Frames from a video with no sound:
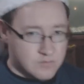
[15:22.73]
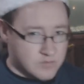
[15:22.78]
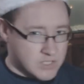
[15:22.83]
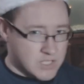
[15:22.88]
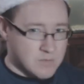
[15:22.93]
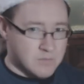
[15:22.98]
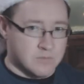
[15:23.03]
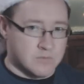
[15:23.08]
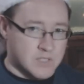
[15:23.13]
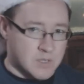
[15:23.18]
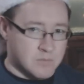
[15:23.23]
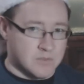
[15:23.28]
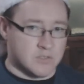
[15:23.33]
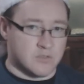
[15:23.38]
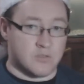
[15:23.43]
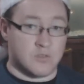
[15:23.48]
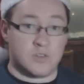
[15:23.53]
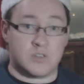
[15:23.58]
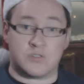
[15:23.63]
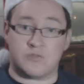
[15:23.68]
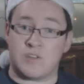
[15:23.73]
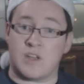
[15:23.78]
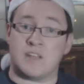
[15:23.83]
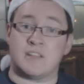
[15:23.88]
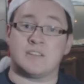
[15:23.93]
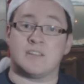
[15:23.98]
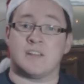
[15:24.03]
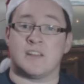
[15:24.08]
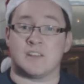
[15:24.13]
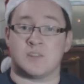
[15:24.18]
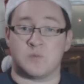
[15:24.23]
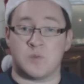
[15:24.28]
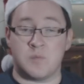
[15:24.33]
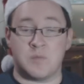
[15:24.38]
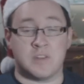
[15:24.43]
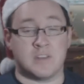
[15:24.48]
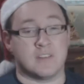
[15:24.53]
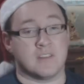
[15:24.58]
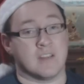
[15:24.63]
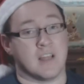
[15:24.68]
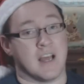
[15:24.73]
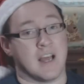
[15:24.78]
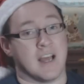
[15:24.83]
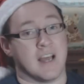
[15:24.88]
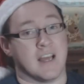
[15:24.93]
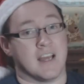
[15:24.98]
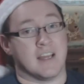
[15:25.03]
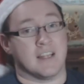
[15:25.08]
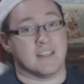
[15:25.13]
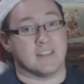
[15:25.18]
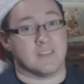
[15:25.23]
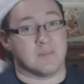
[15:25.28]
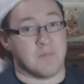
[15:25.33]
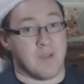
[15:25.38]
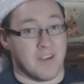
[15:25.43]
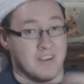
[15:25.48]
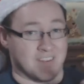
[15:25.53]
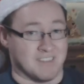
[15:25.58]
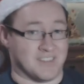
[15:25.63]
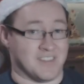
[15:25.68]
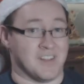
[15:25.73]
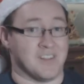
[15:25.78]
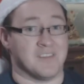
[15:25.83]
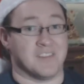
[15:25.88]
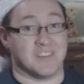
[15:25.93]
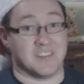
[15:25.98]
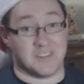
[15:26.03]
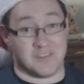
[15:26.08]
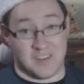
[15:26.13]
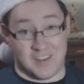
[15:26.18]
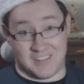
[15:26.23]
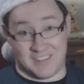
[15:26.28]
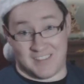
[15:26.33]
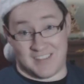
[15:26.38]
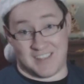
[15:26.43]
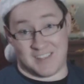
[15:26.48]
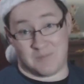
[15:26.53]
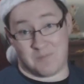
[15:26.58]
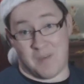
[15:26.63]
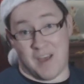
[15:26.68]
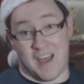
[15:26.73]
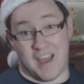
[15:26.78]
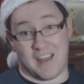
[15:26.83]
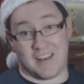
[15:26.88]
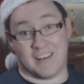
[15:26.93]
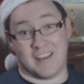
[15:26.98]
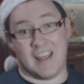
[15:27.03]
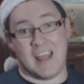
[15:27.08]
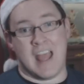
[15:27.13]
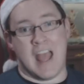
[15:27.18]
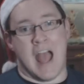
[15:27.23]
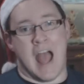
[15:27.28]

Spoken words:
Jimmy Stewart is writing to this woman, and Margaret Sullivan is writing to this man,